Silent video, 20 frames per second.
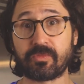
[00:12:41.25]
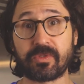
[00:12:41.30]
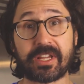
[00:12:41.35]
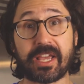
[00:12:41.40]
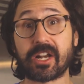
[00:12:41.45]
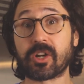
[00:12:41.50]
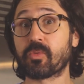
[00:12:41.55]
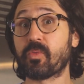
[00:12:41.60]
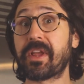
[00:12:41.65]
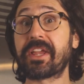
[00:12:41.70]
We
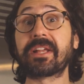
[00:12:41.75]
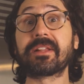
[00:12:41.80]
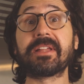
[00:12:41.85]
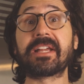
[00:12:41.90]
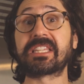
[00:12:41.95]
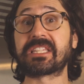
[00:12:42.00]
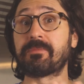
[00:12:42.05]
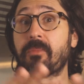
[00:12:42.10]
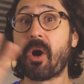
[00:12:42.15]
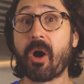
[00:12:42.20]
gotta
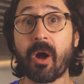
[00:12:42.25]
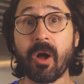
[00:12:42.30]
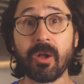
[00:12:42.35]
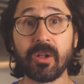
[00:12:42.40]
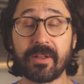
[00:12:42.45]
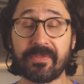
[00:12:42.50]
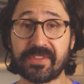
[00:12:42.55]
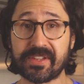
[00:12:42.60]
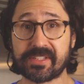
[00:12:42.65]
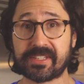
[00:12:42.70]
regulate them
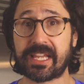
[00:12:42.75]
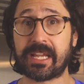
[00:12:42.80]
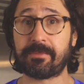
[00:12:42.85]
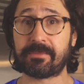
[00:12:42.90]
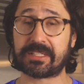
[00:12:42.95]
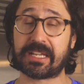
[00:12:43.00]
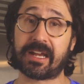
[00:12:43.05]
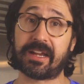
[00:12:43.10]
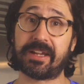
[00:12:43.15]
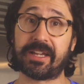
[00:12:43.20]
all at the same
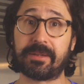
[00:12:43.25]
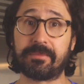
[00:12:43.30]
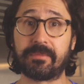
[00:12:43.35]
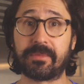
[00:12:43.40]
time.